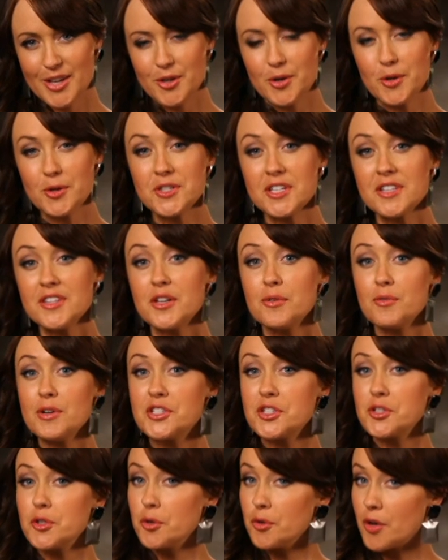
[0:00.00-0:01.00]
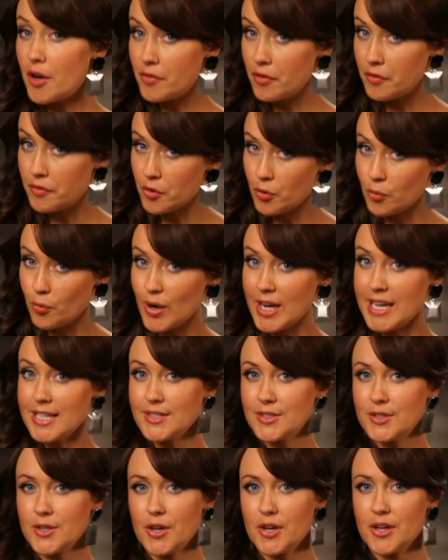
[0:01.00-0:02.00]
Using the original novel for
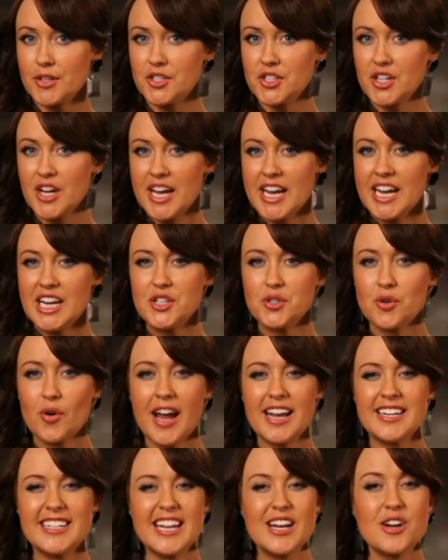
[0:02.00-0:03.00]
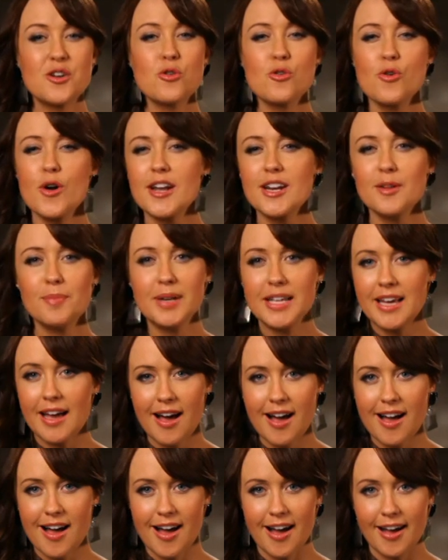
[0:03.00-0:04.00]
research, he trained incredibly
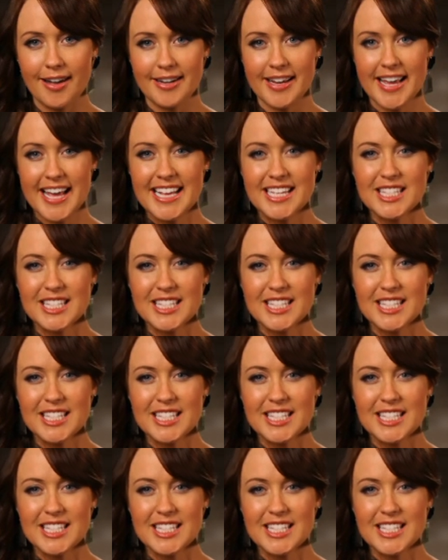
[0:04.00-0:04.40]
hard,